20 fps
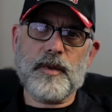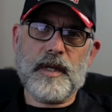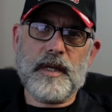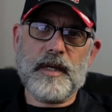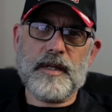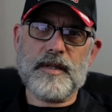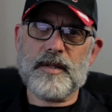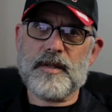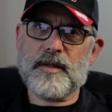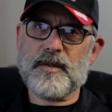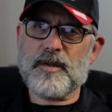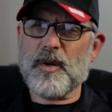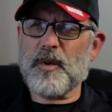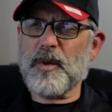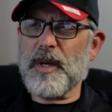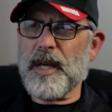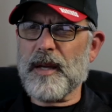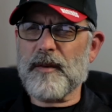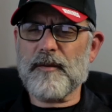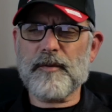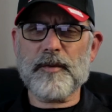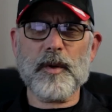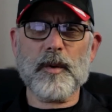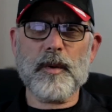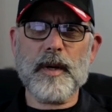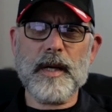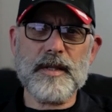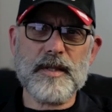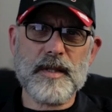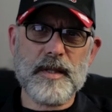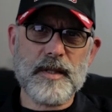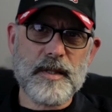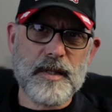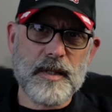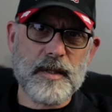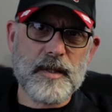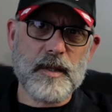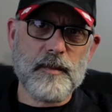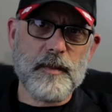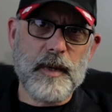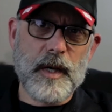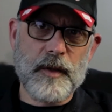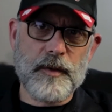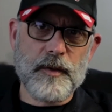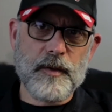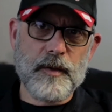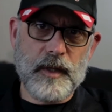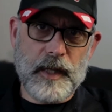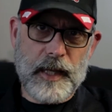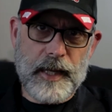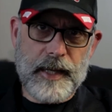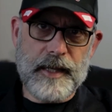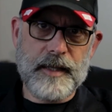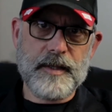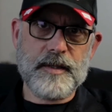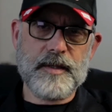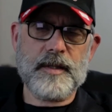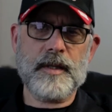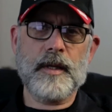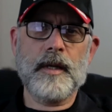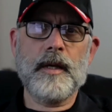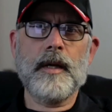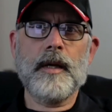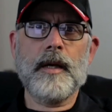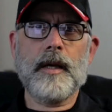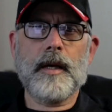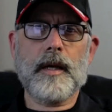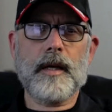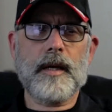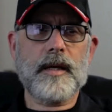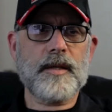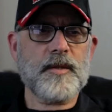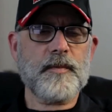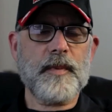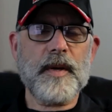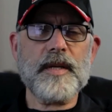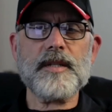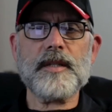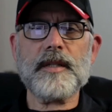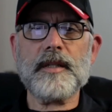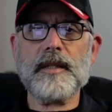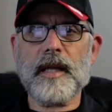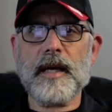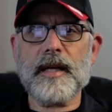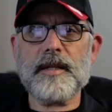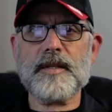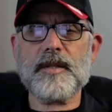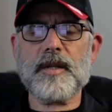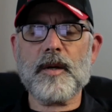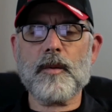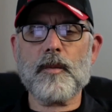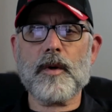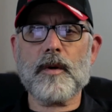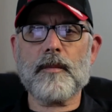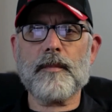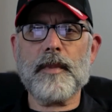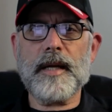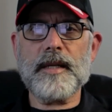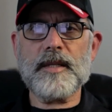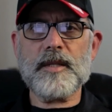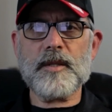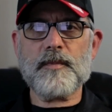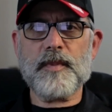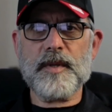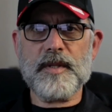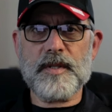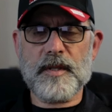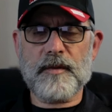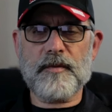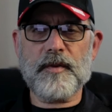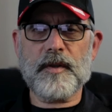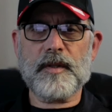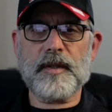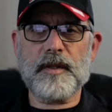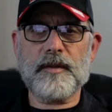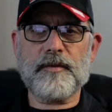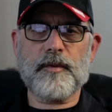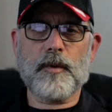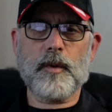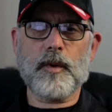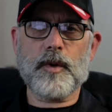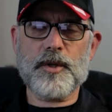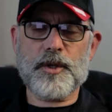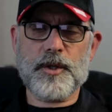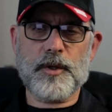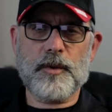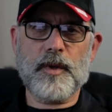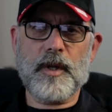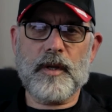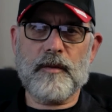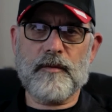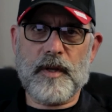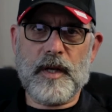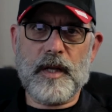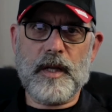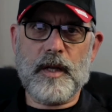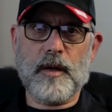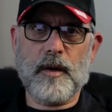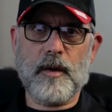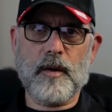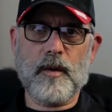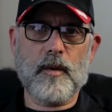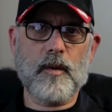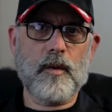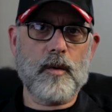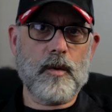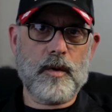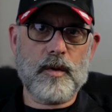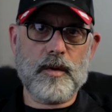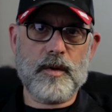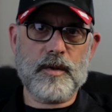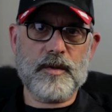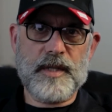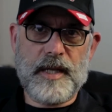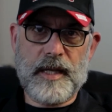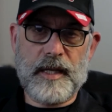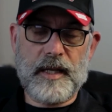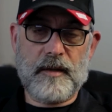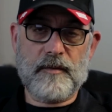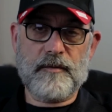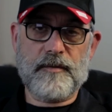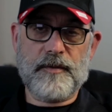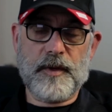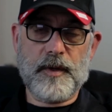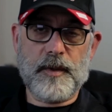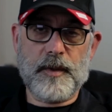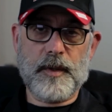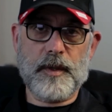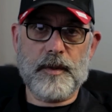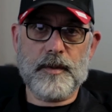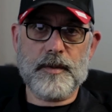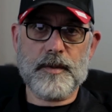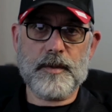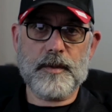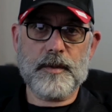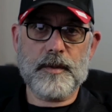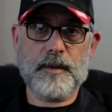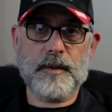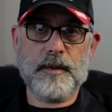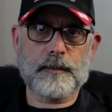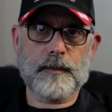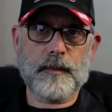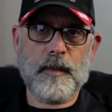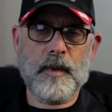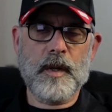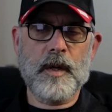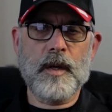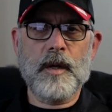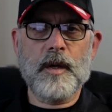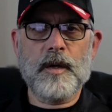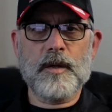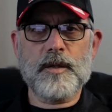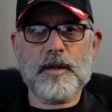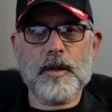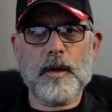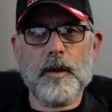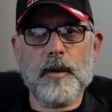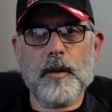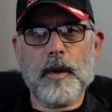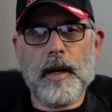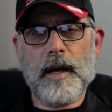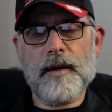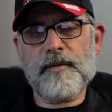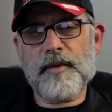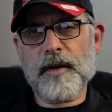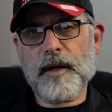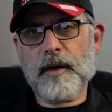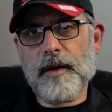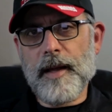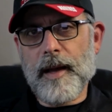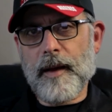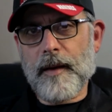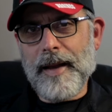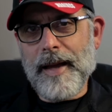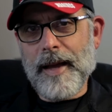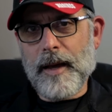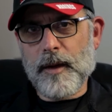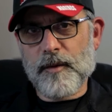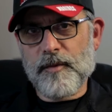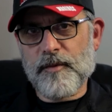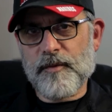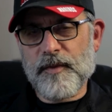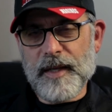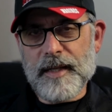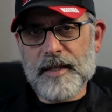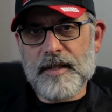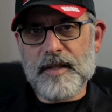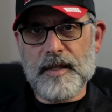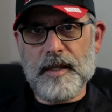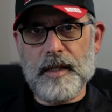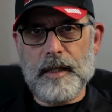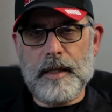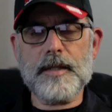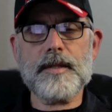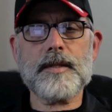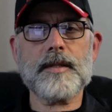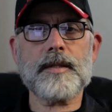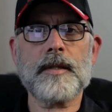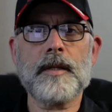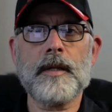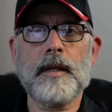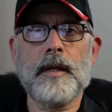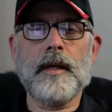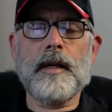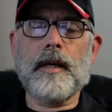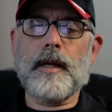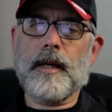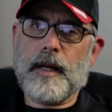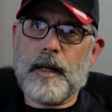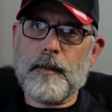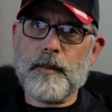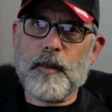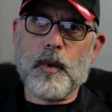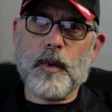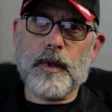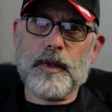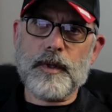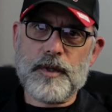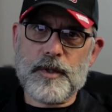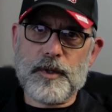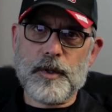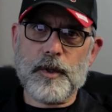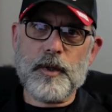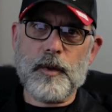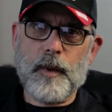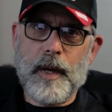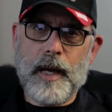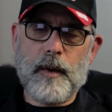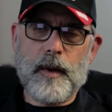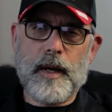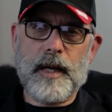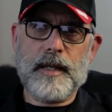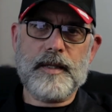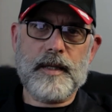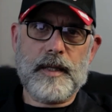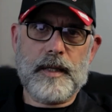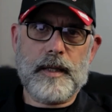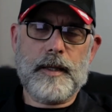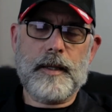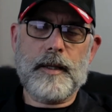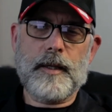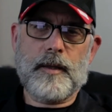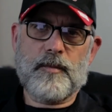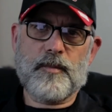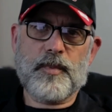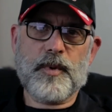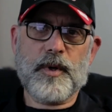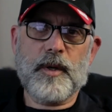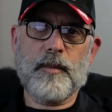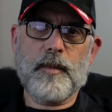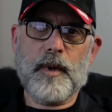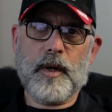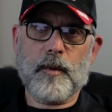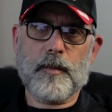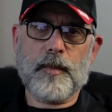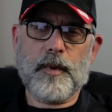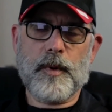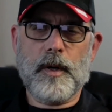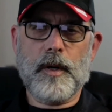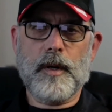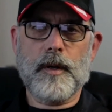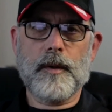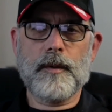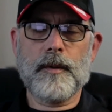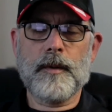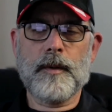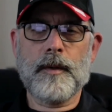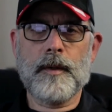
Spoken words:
this, so can fluorescence and some other lights, especially lights that weren't made specifically for shooting video or taking photos. So I figured out how to fix this, and I'm going to show you how I did it in Premiere Pro.